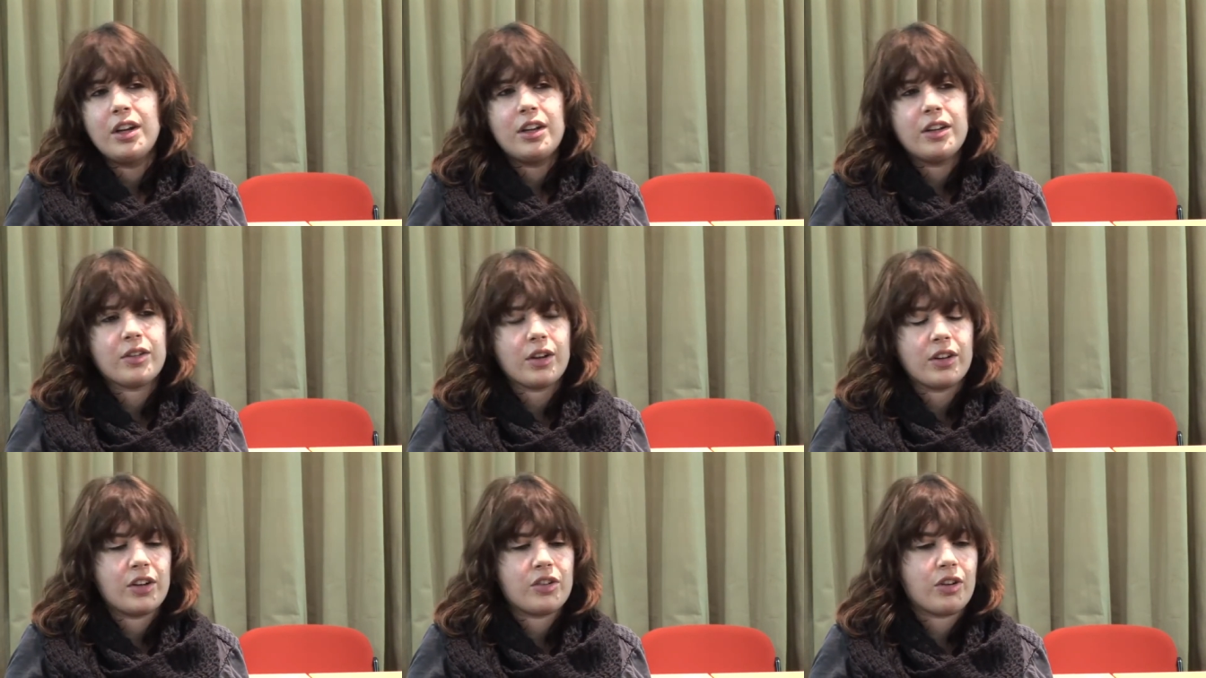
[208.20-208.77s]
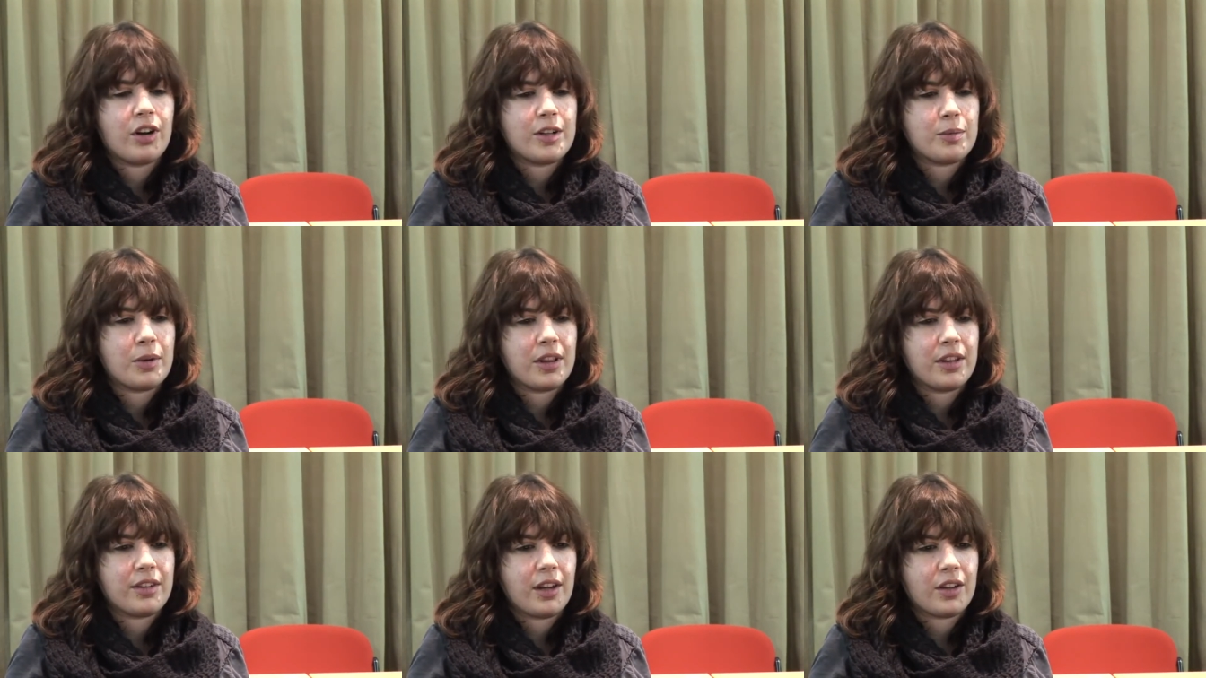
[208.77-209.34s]
So I did try to bring
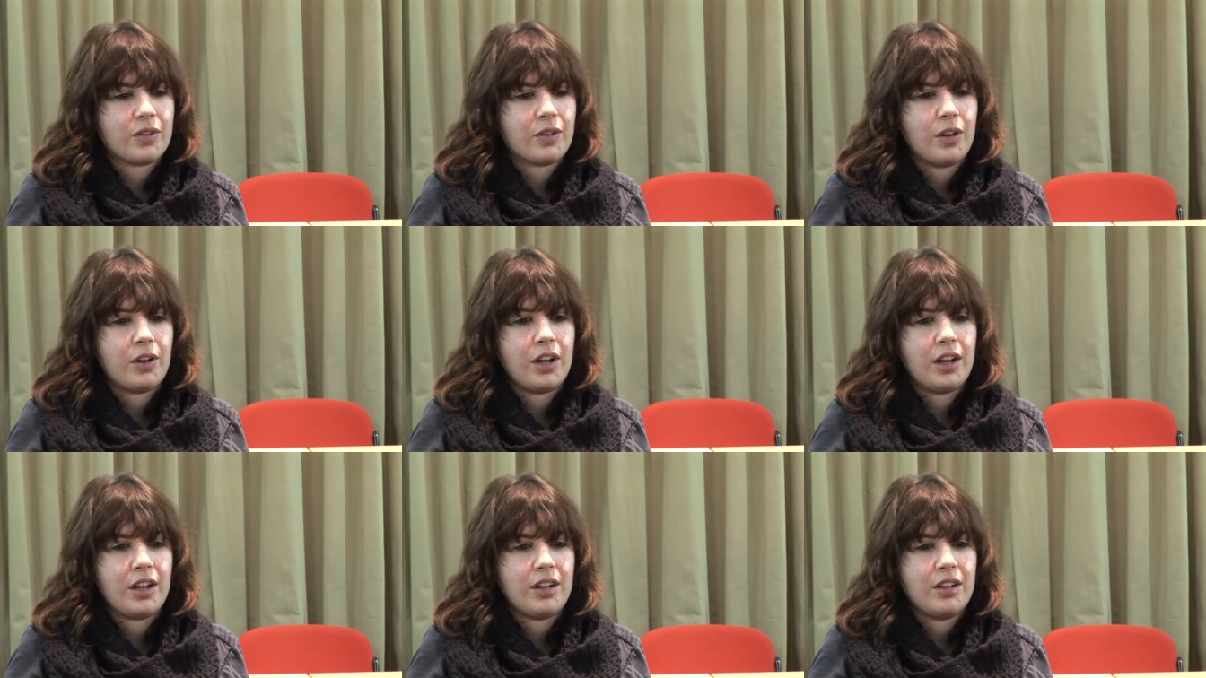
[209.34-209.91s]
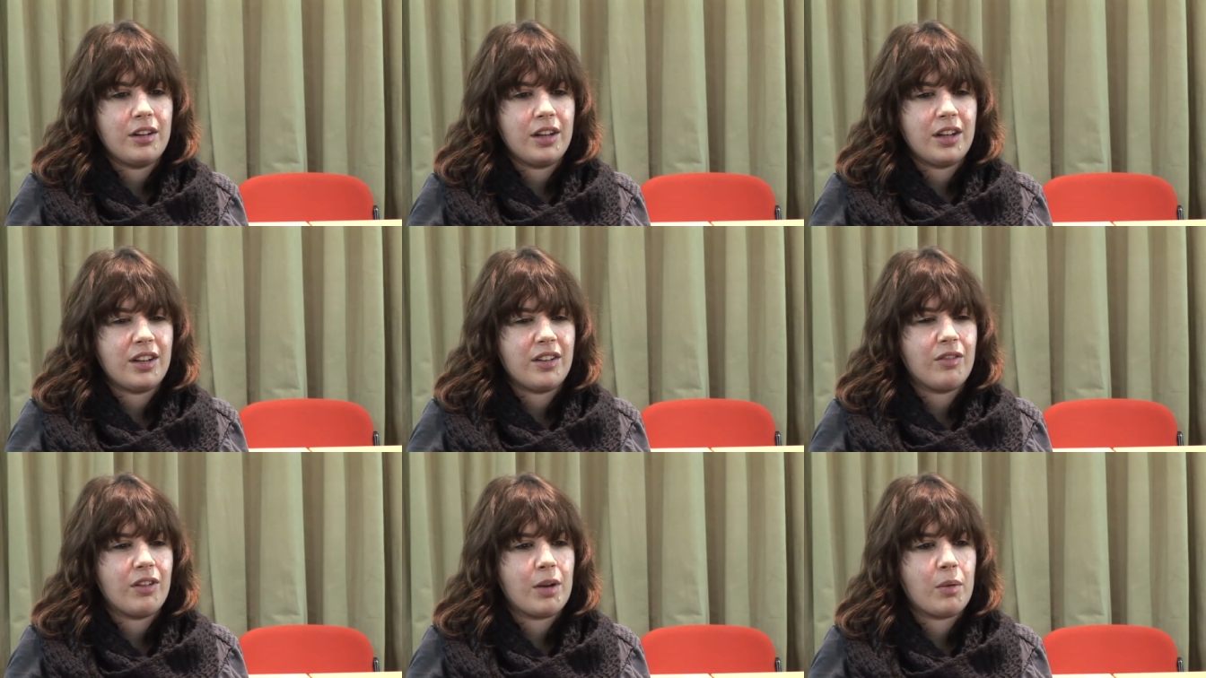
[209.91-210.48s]
the saxophone in, and it
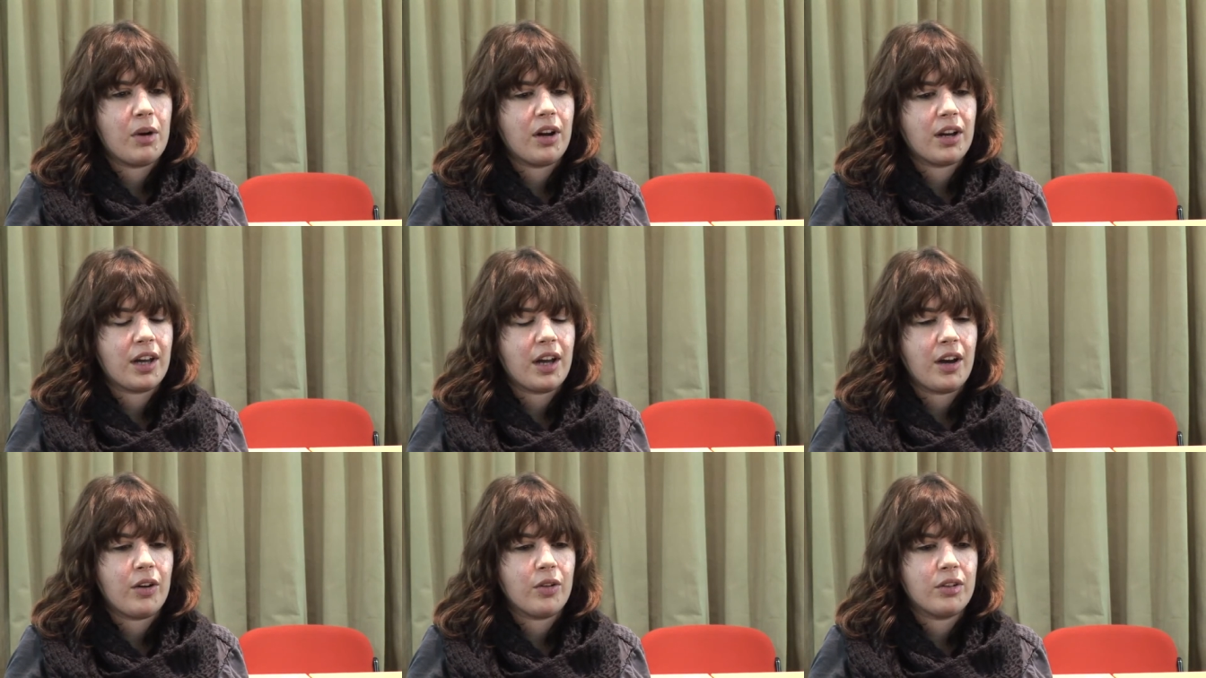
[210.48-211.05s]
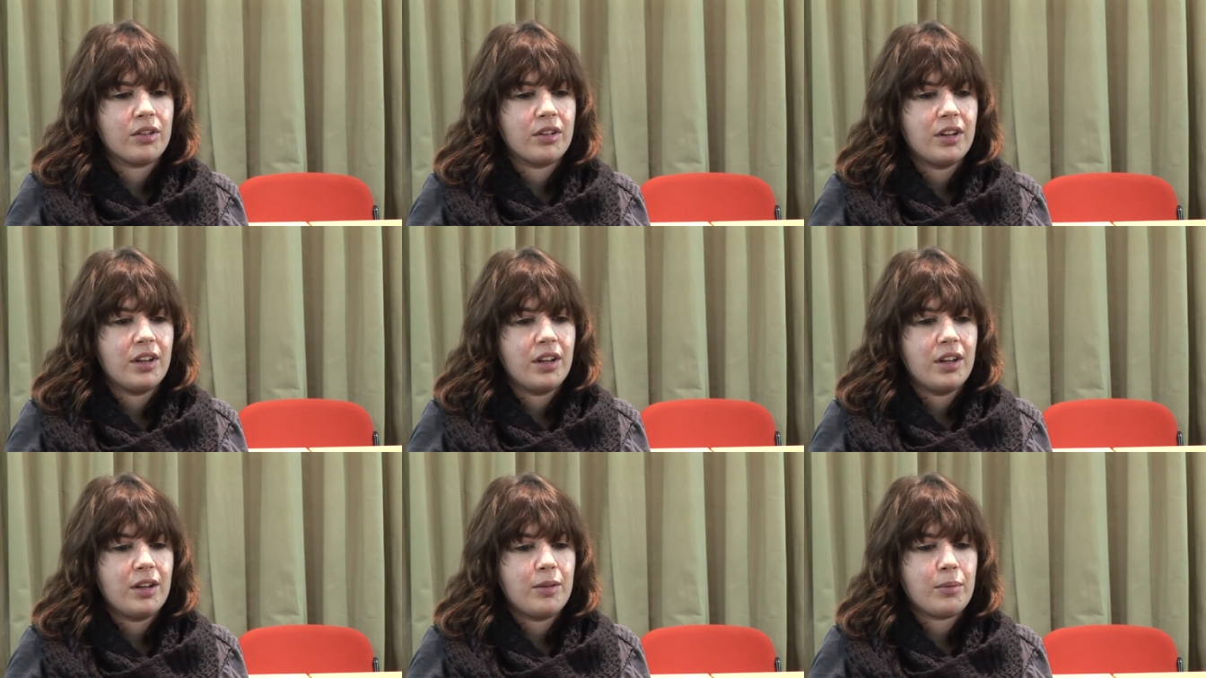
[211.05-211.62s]
didn't really work out,
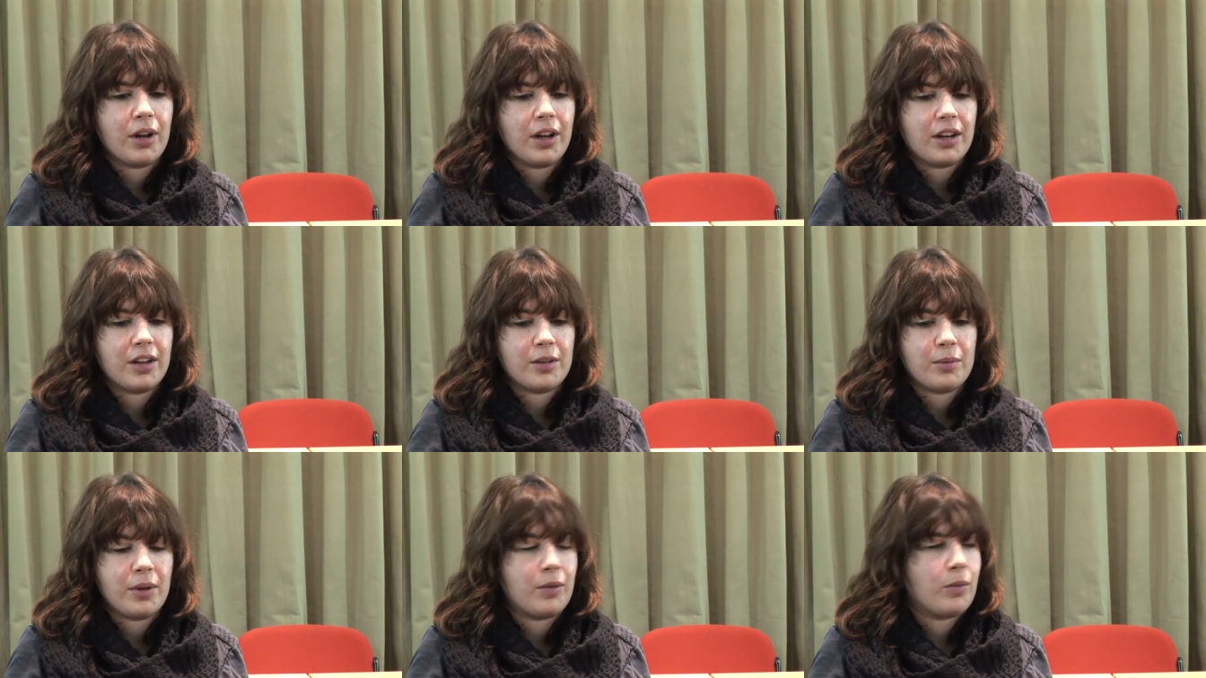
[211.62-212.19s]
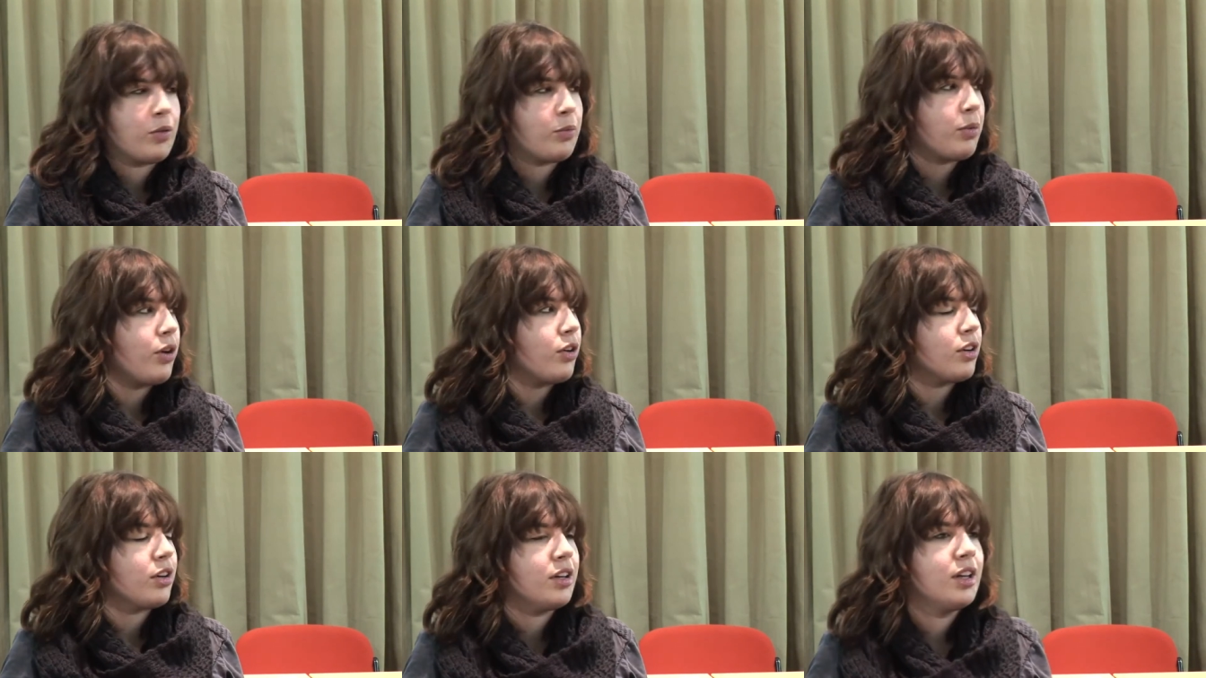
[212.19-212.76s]
partly because mine was
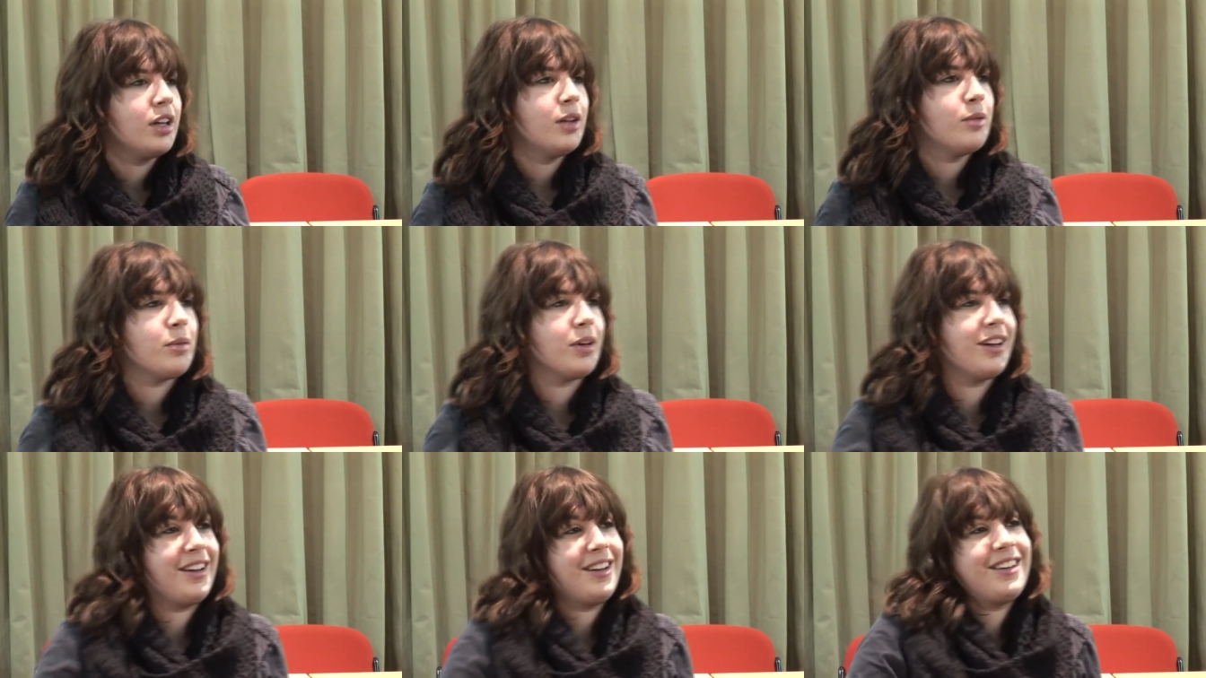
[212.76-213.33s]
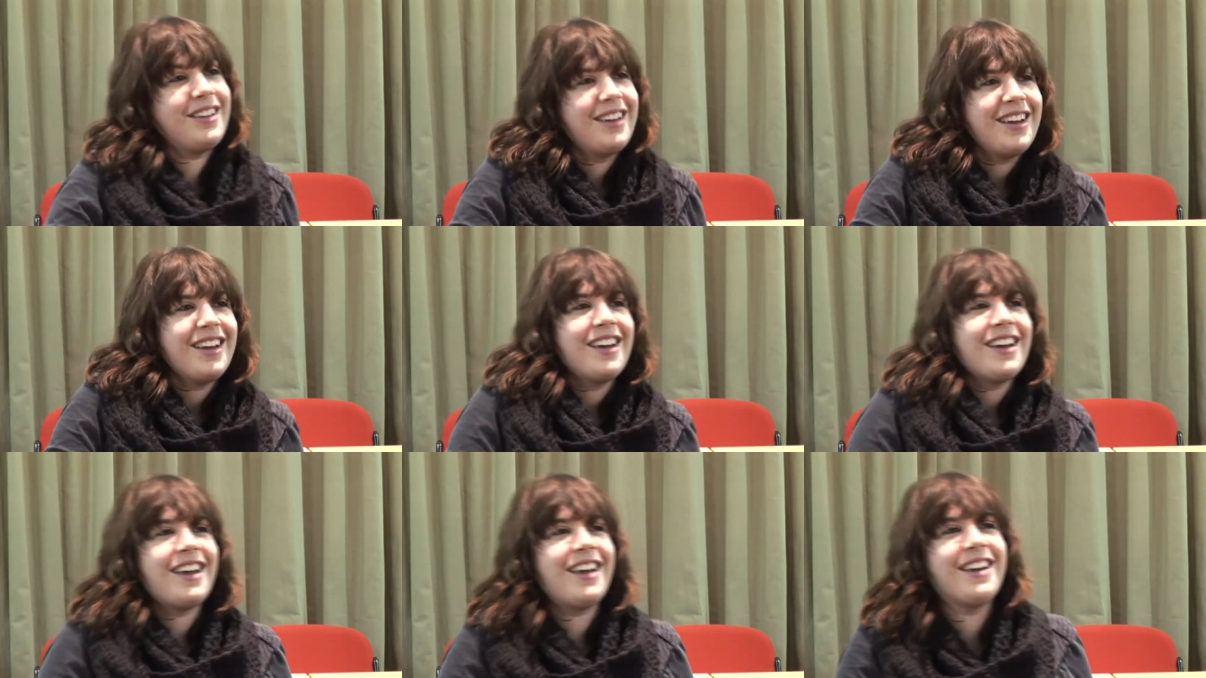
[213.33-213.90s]
broken.
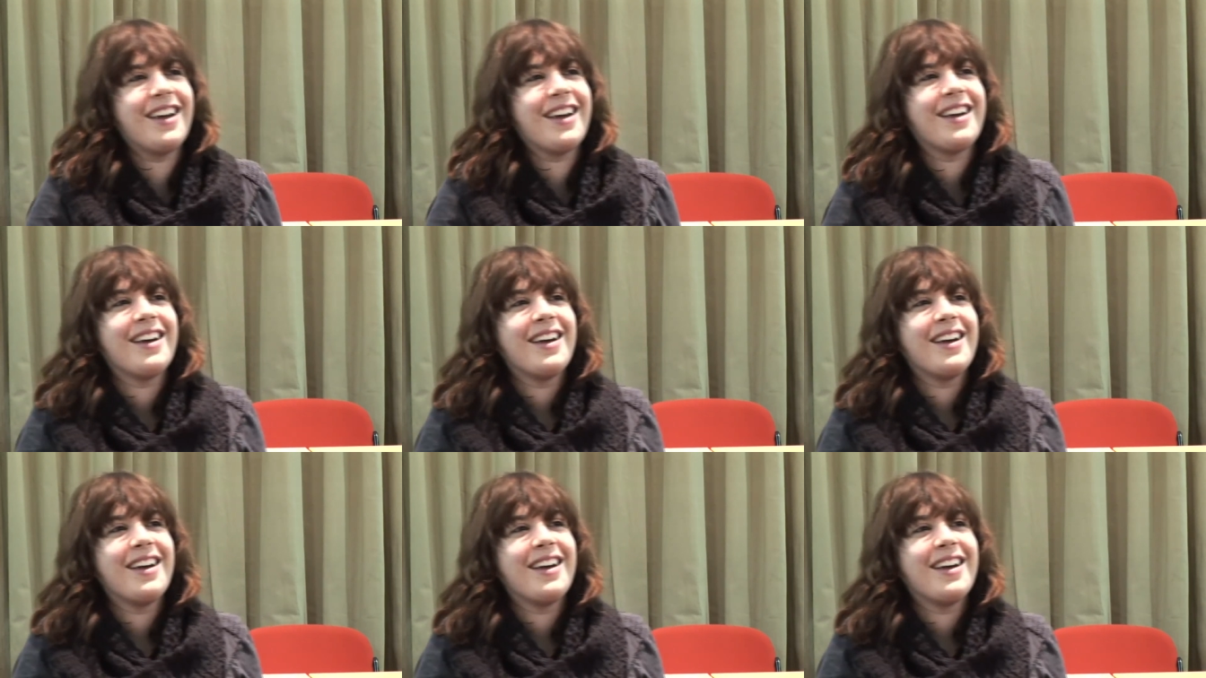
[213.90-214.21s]
Mm.